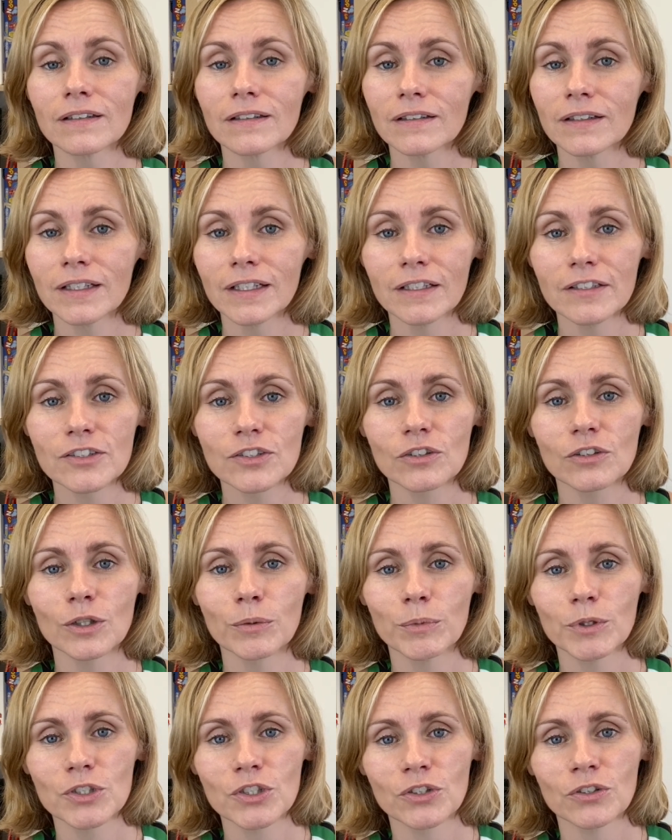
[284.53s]
here's your
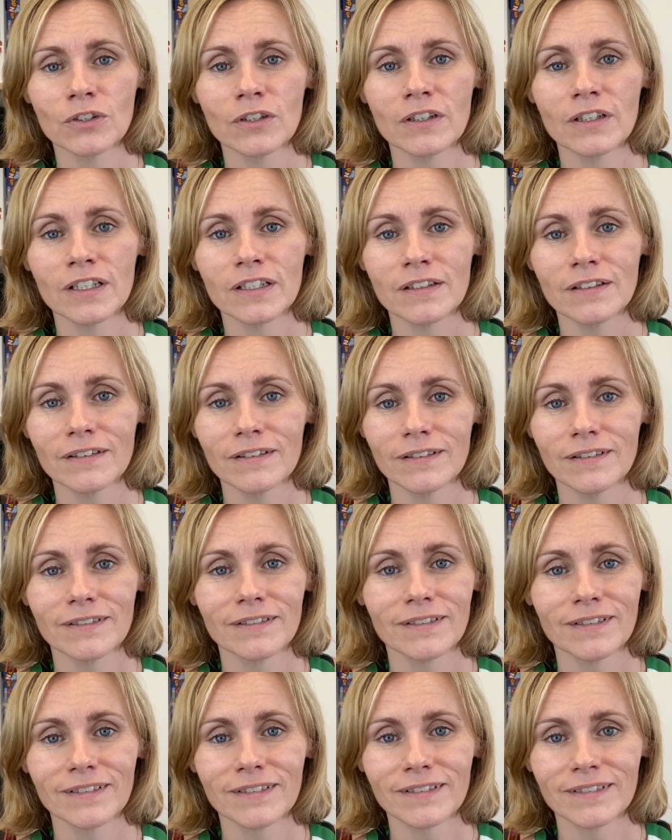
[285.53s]
opportunity
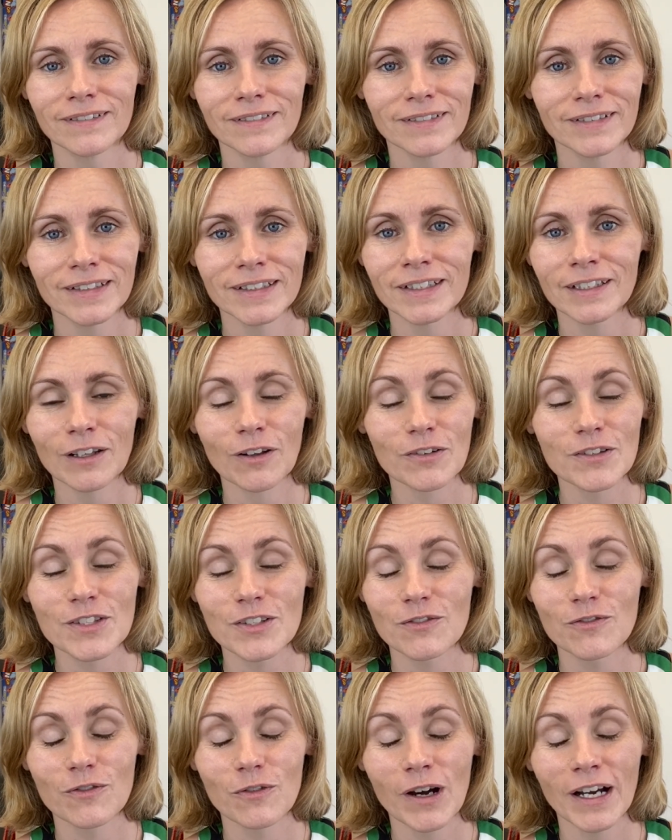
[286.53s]
in lots
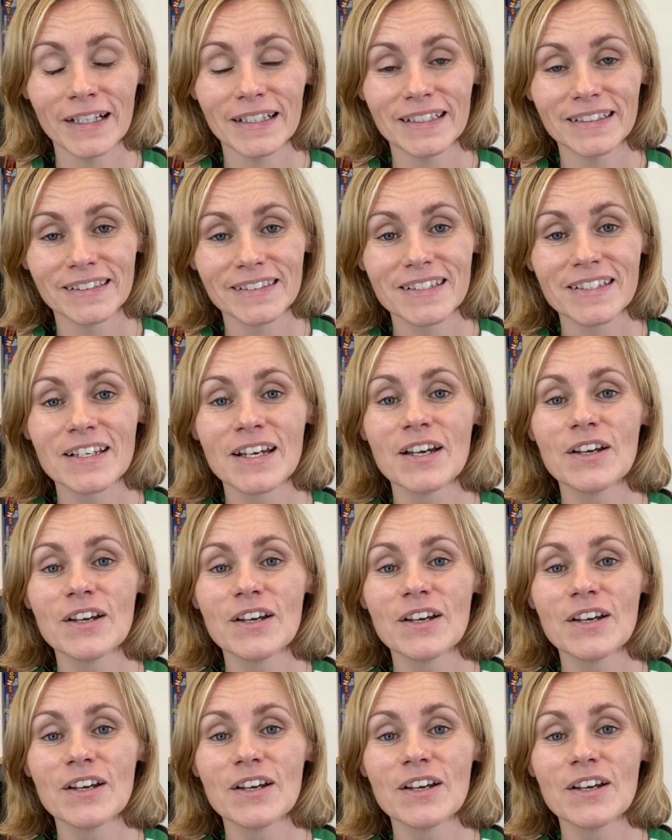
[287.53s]
of ways